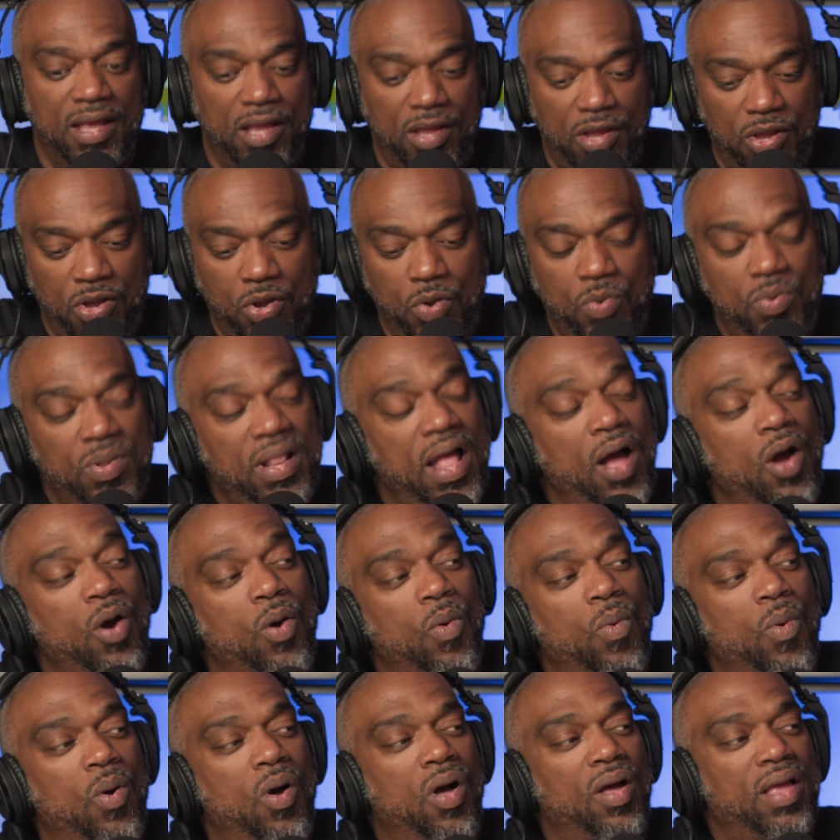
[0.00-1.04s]
You now are
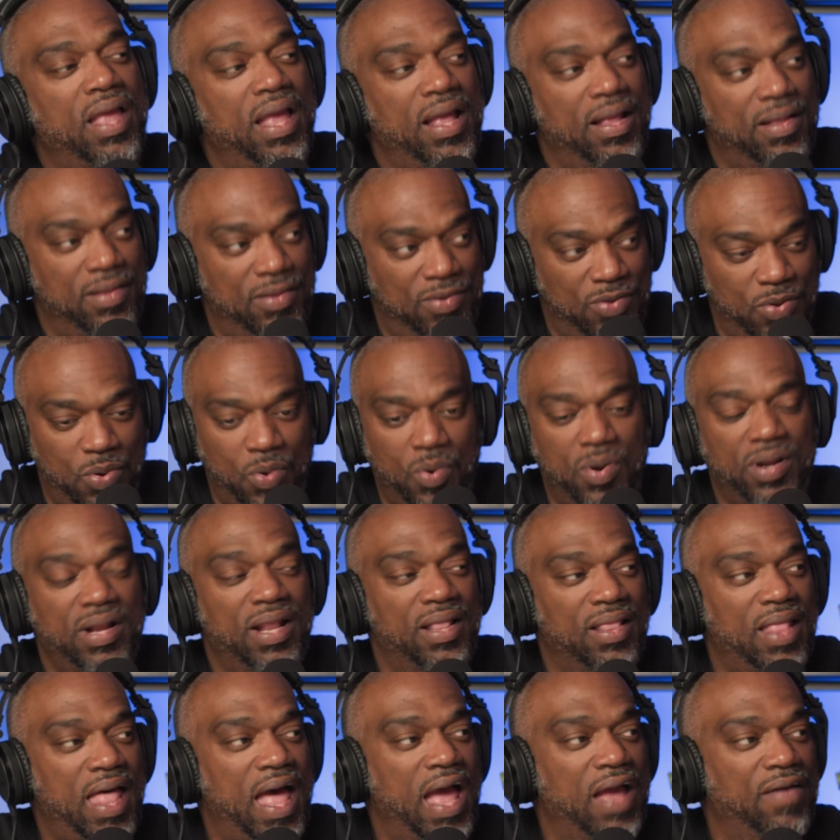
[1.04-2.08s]
walking toward
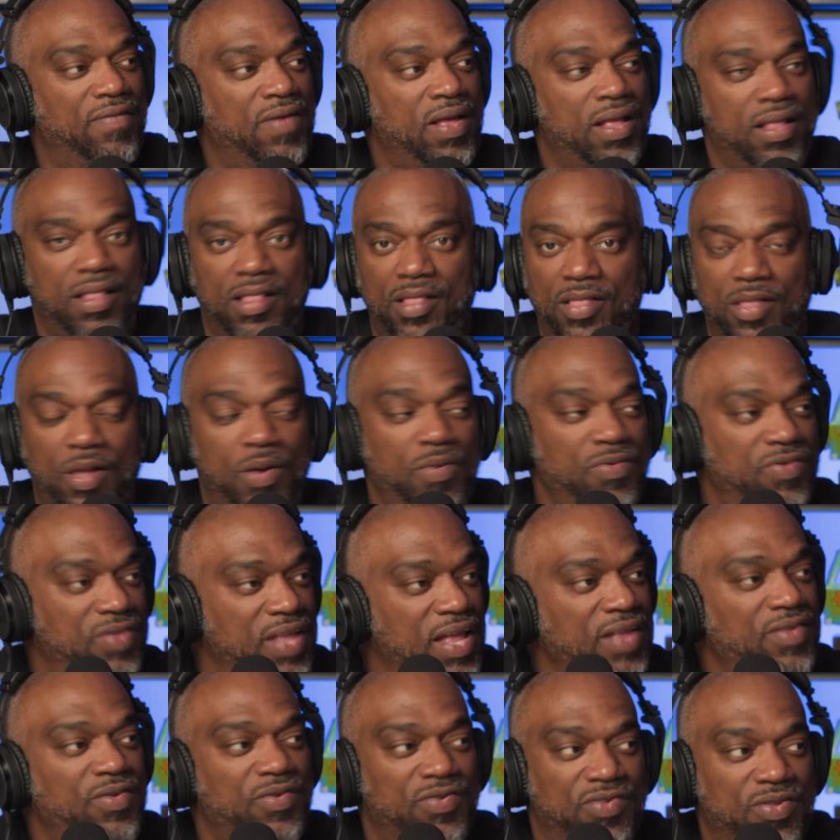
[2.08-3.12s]
in life. Those
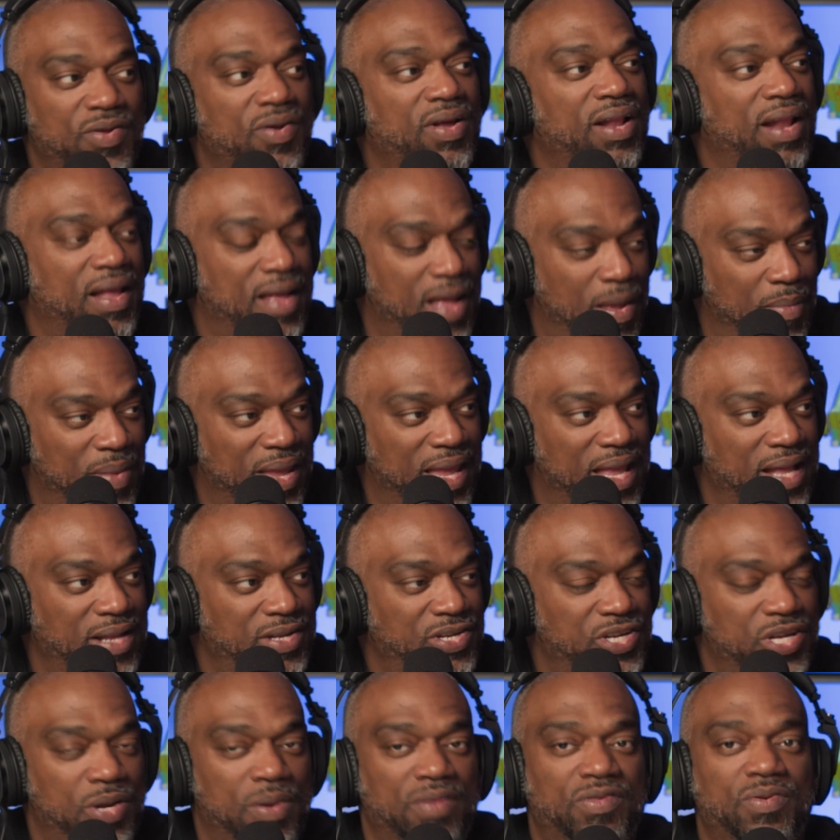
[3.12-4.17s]
things are still going to come
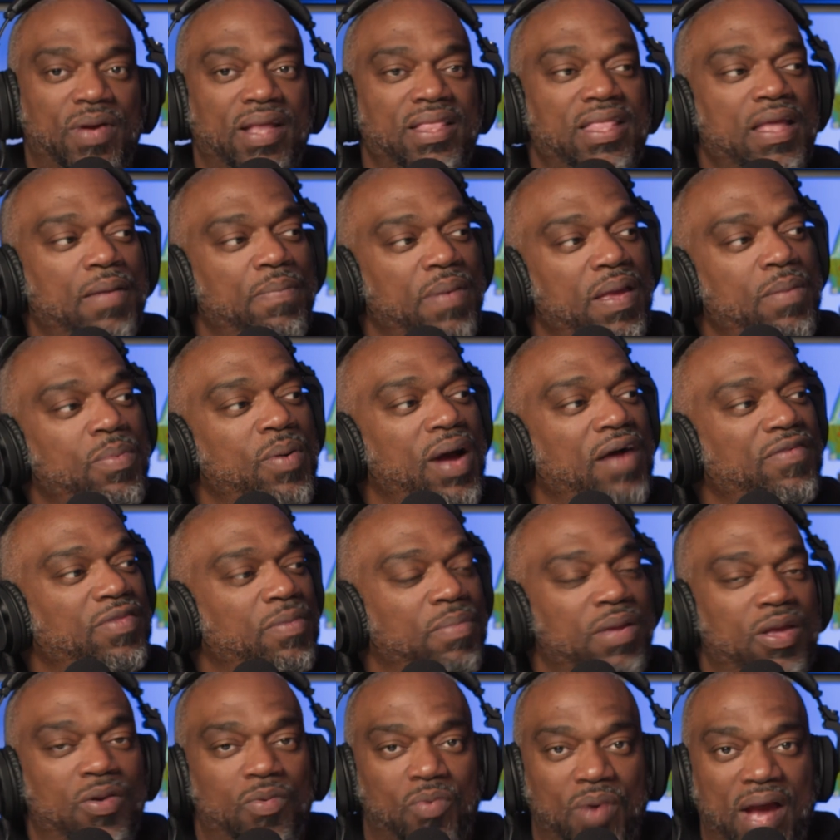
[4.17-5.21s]
against you. And so I think people have to
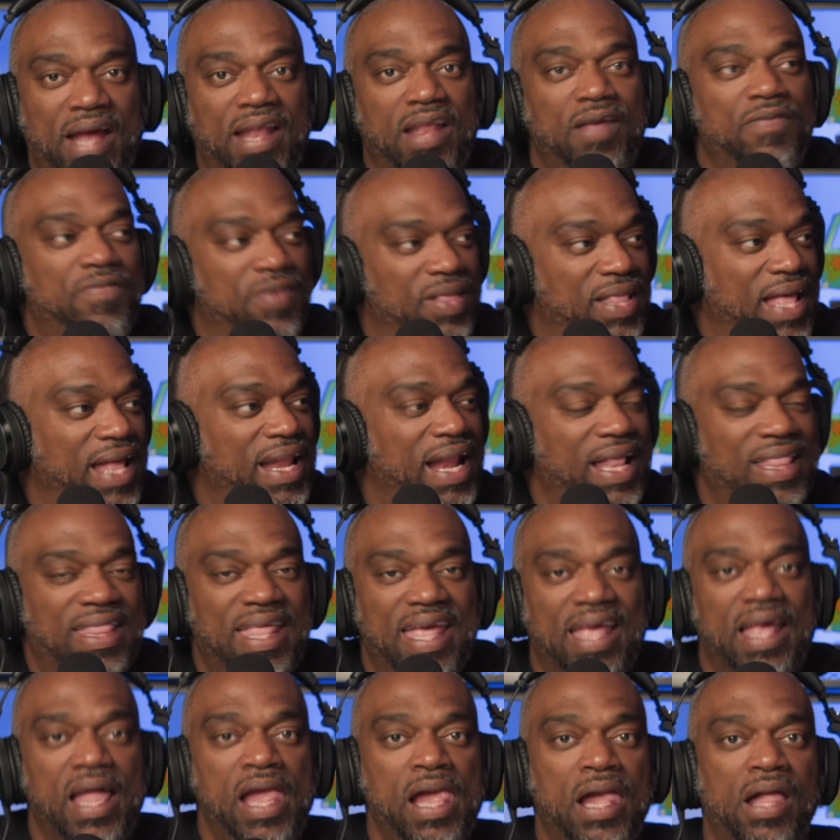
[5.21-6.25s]
be ready for that. I
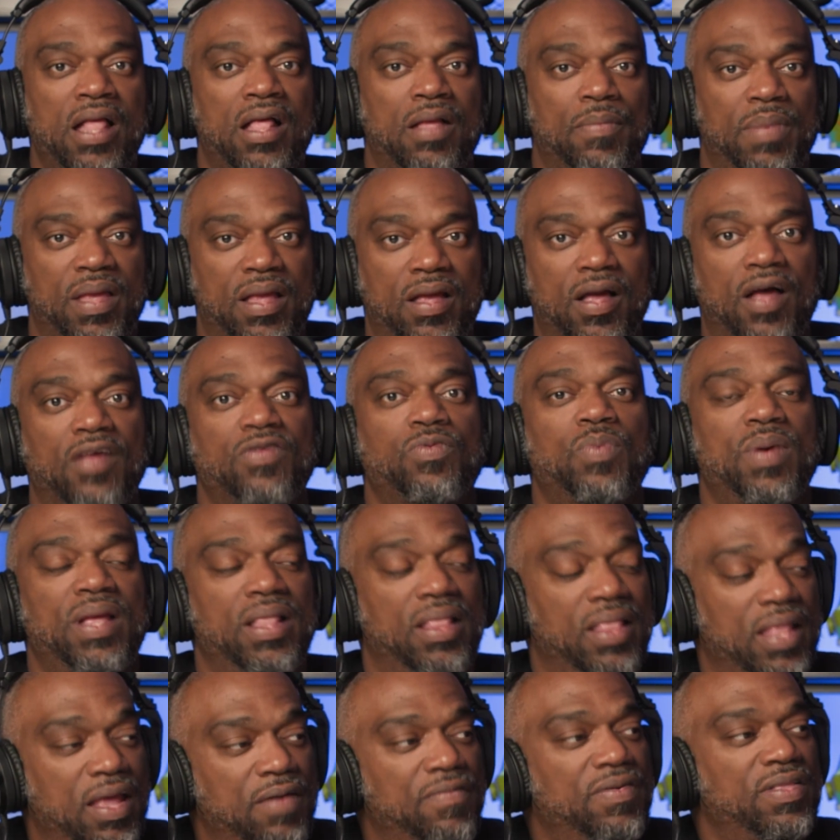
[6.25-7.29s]
think because we
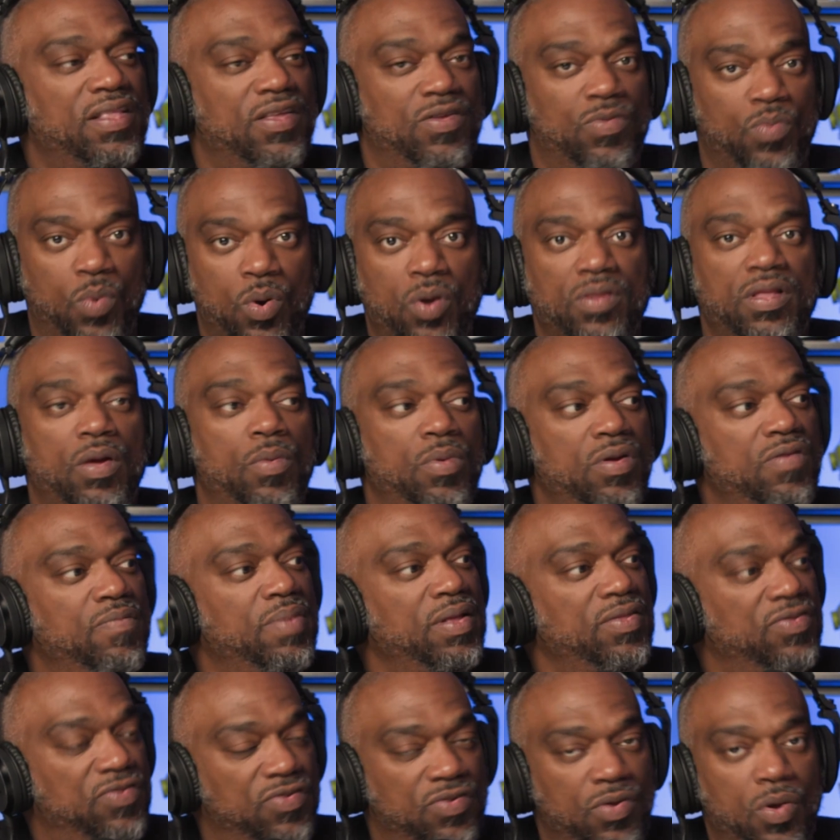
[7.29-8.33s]
live in this world that we've
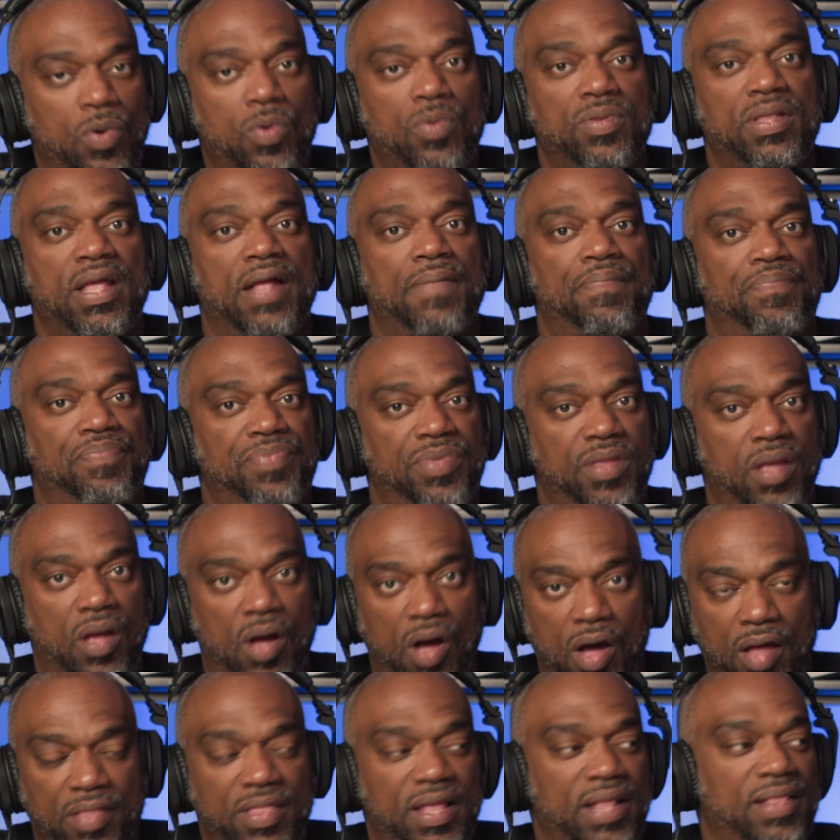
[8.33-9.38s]
been sold that
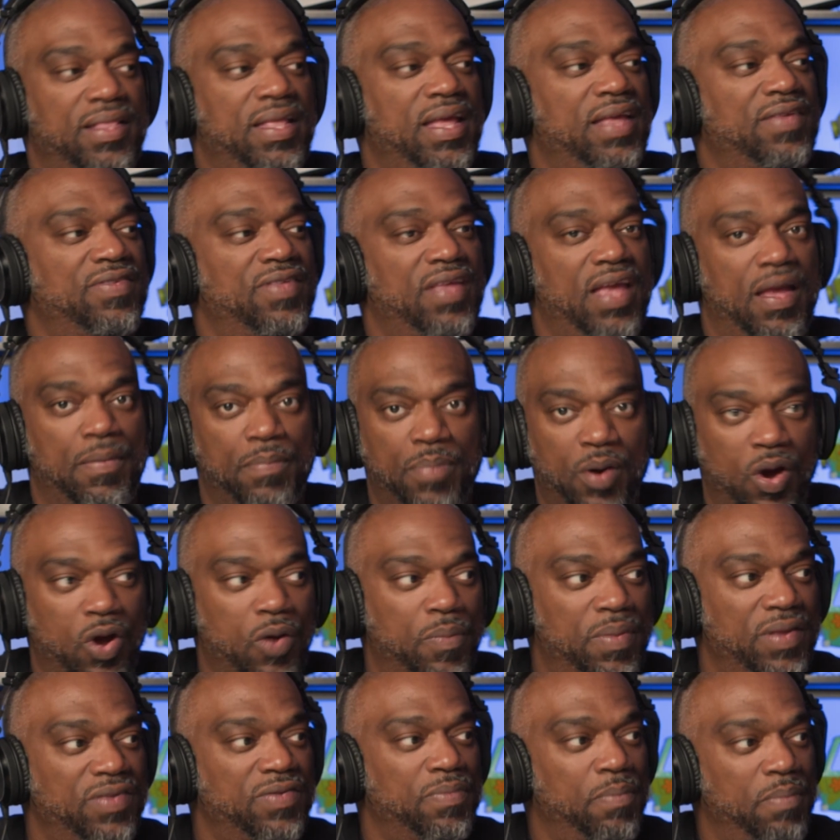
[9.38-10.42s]
authenticity and
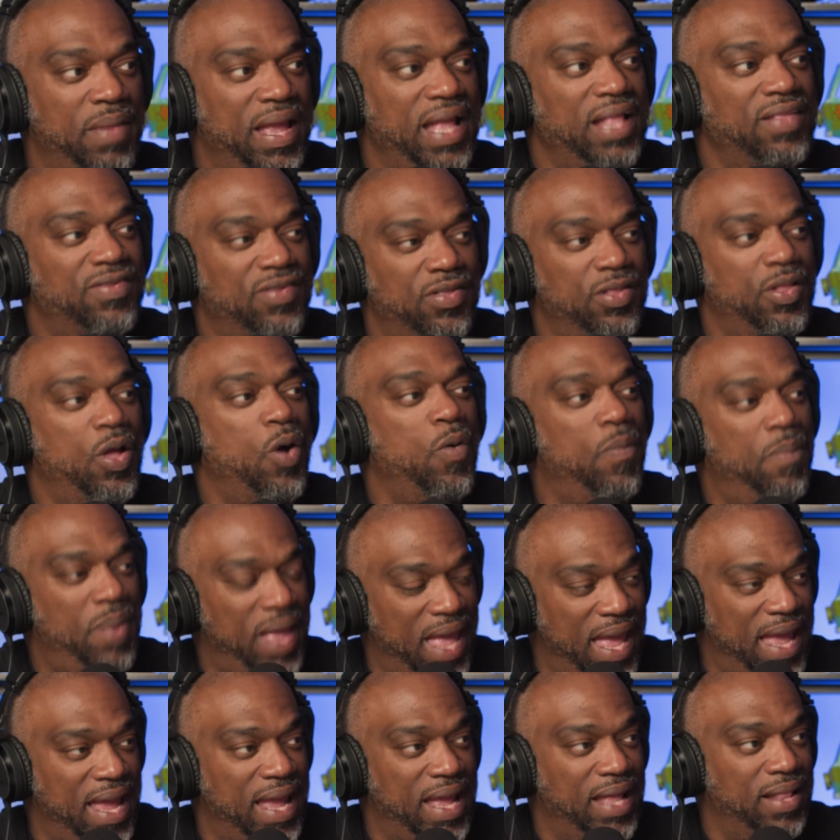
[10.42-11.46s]
purpose means no
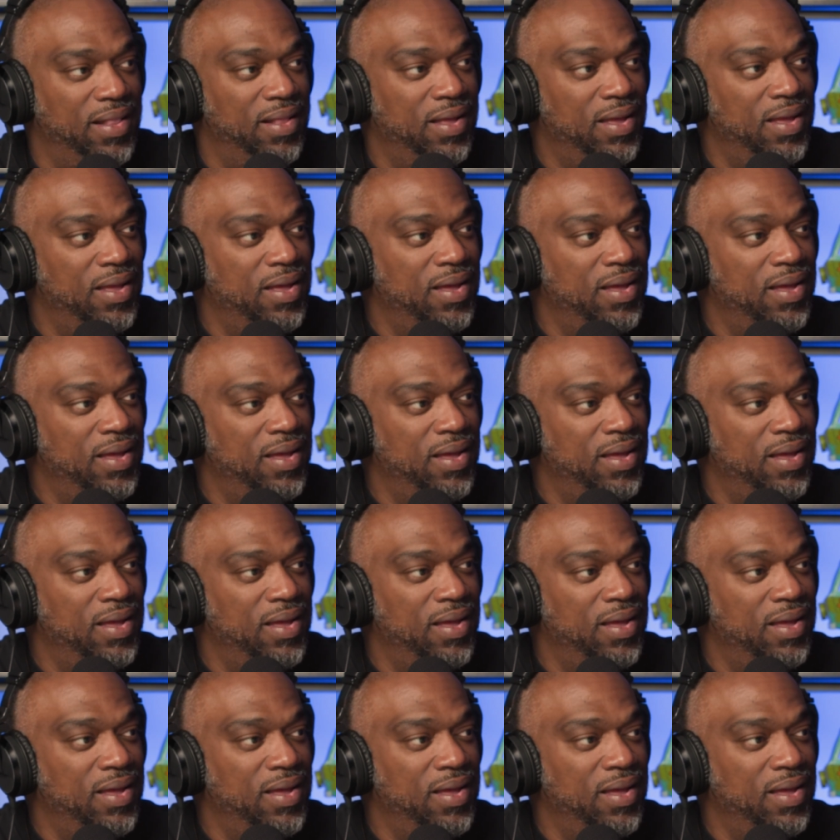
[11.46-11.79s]
pain.